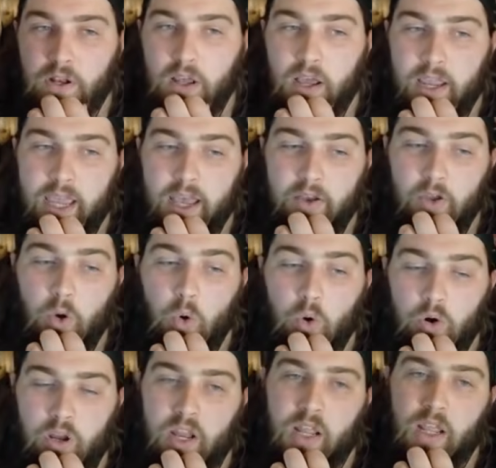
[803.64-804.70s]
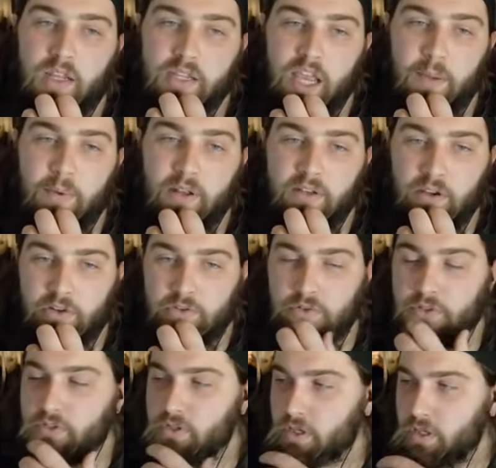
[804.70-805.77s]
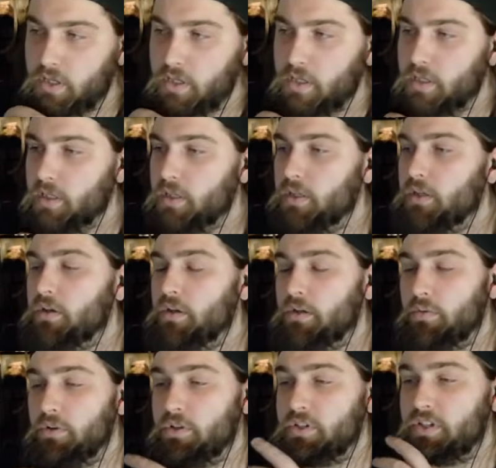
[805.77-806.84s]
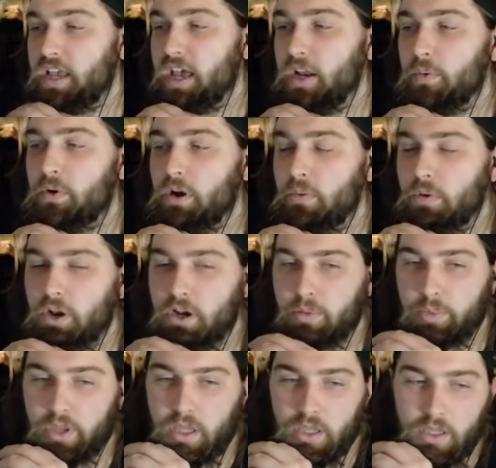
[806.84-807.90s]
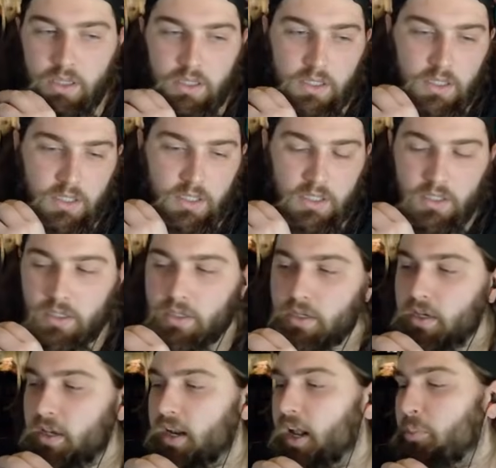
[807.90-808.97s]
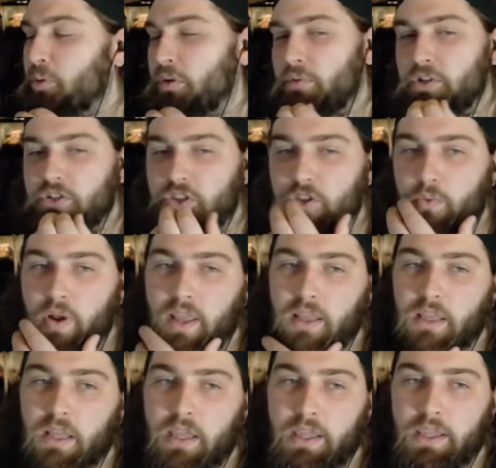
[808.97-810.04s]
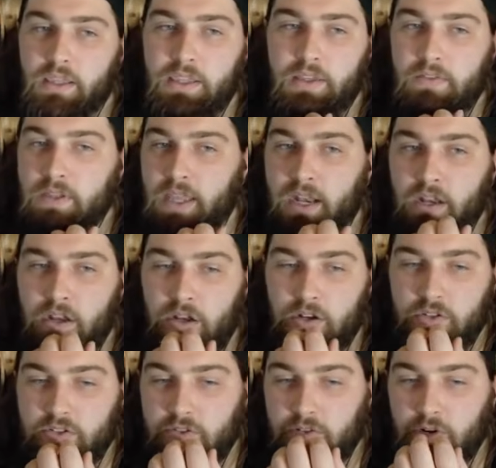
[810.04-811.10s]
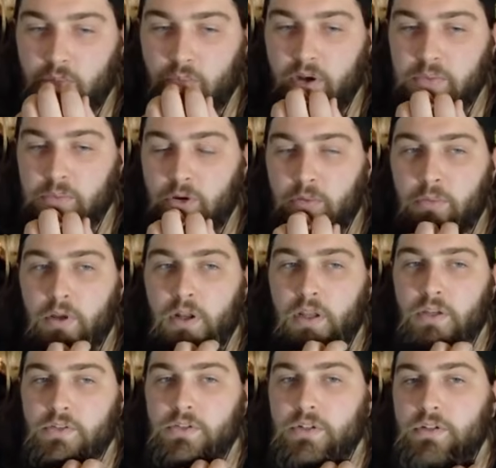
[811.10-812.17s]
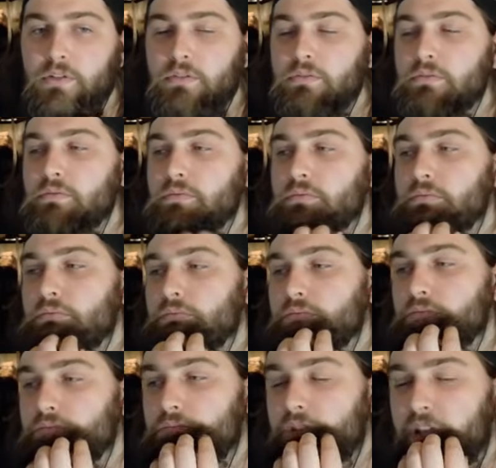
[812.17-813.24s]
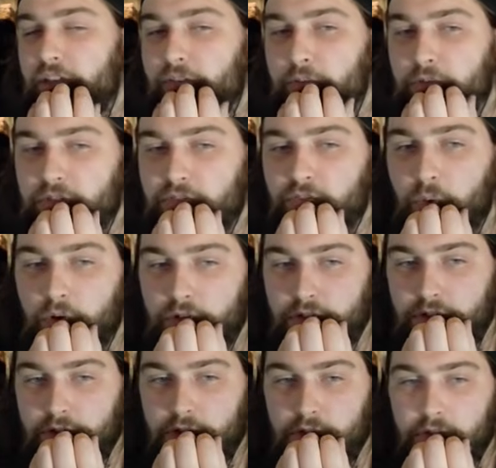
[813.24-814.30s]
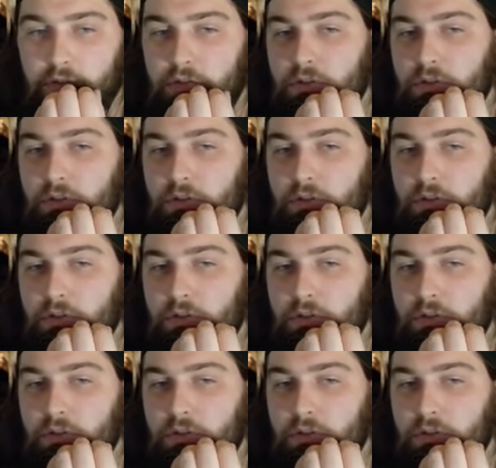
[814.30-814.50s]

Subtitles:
knockout or getting attacked by Toxtricity, which is kind of where I wanted to be. And I pretty much threaten, like, killing any of your single prize Pokemon next turn. Like, I almost force...